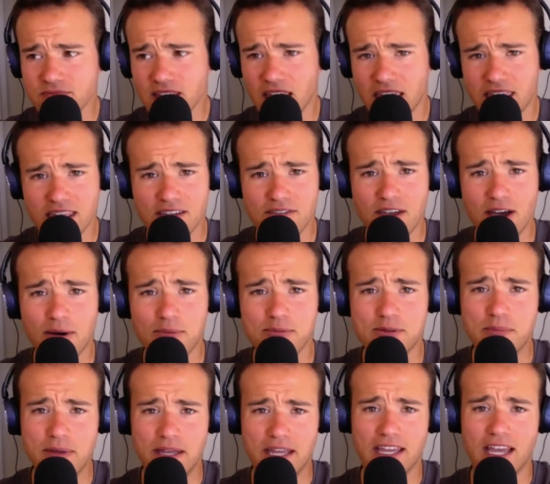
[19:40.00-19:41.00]
They've helped
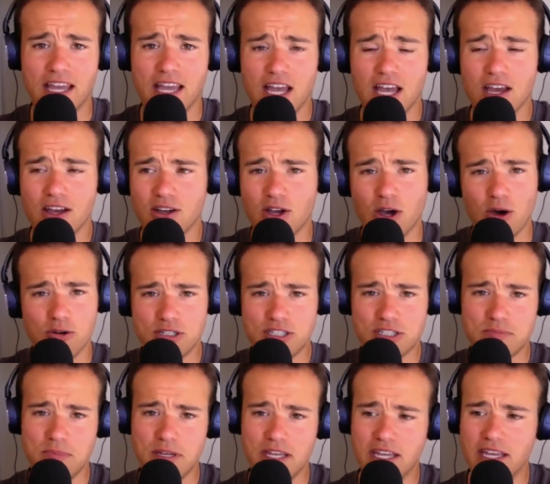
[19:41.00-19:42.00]
me,
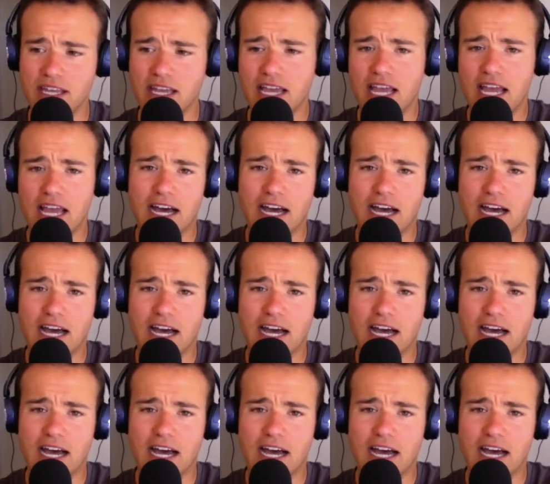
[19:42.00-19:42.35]
coached me.